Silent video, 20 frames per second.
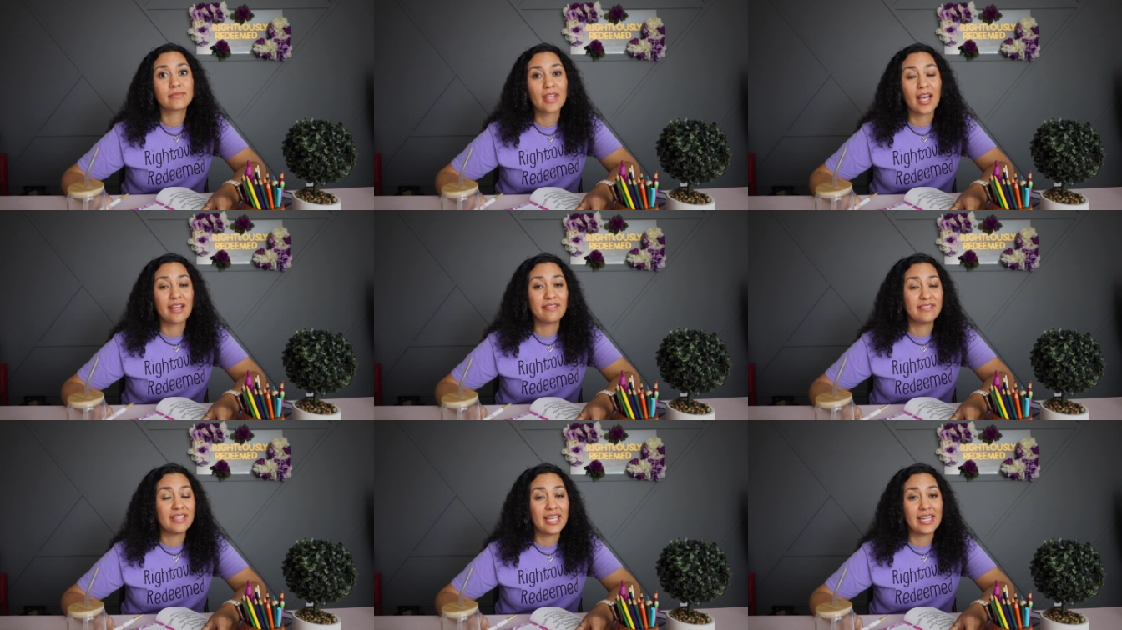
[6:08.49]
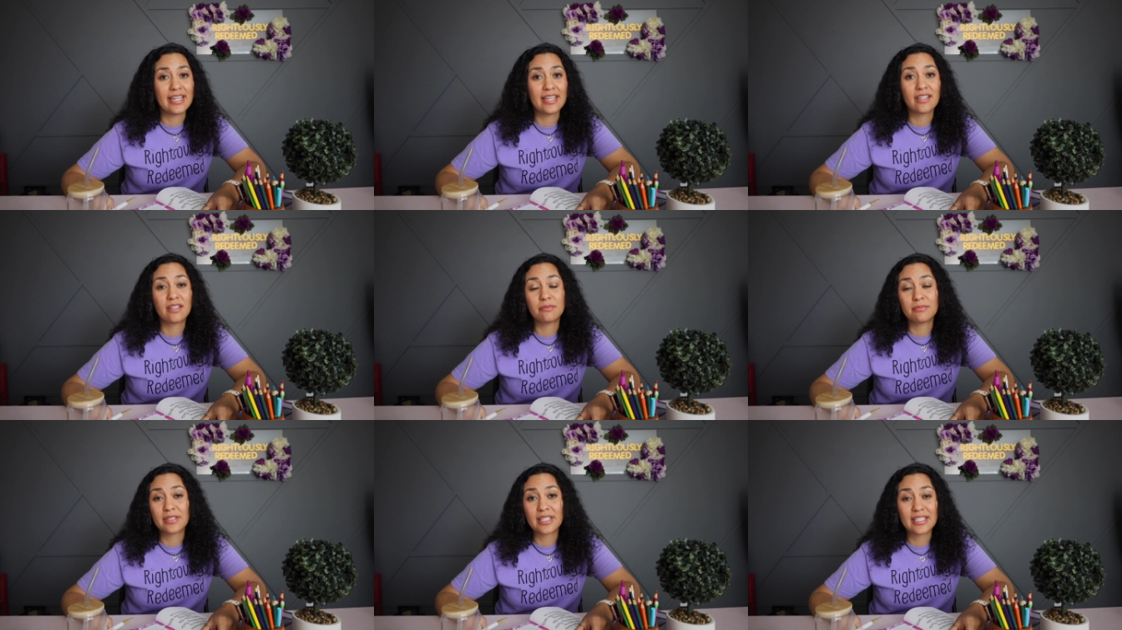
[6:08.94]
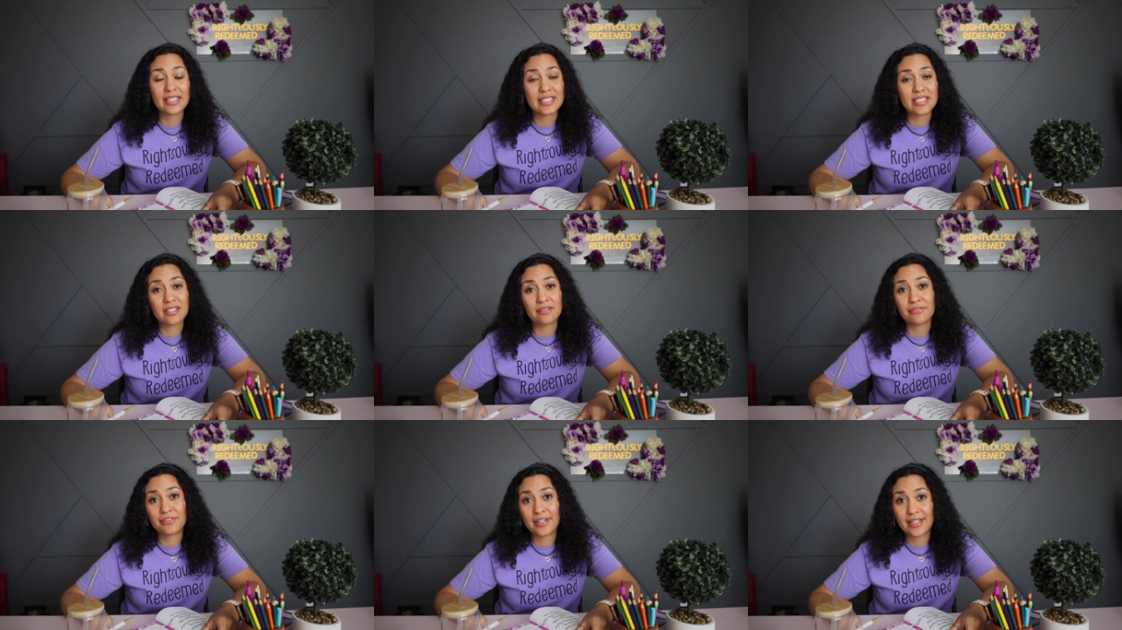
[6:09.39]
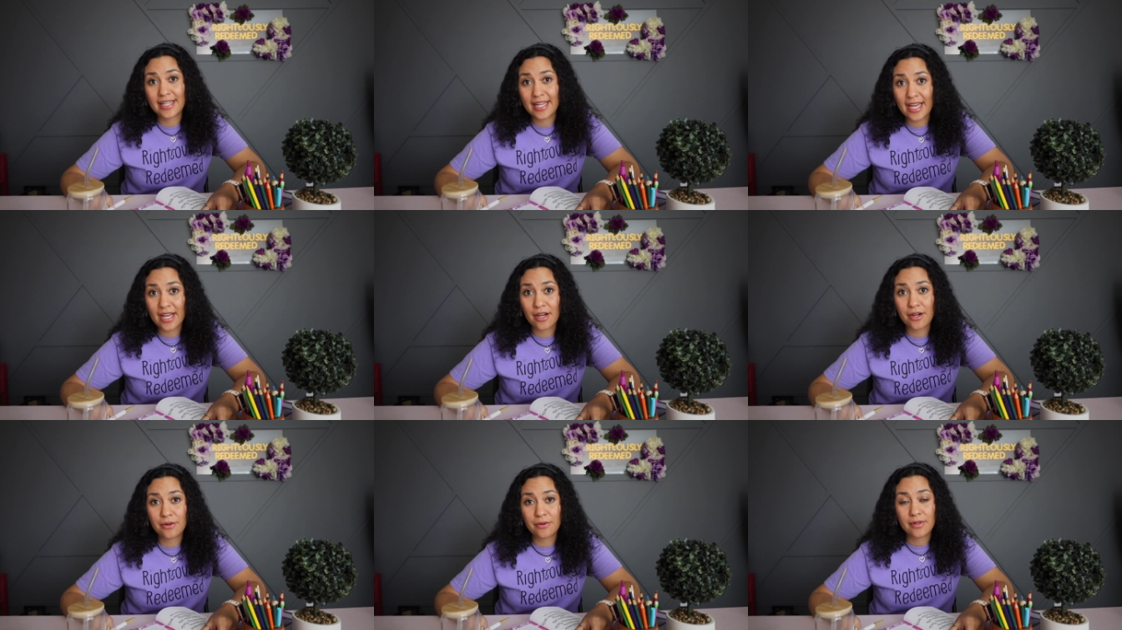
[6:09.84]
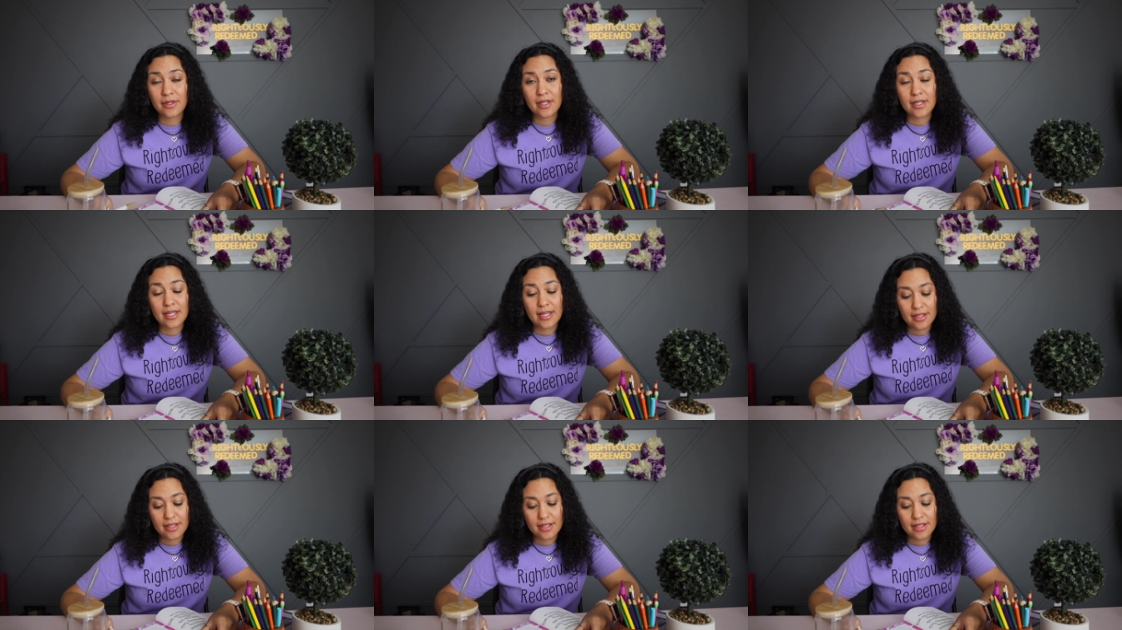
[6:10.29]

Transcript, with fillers: I've dated completely different now.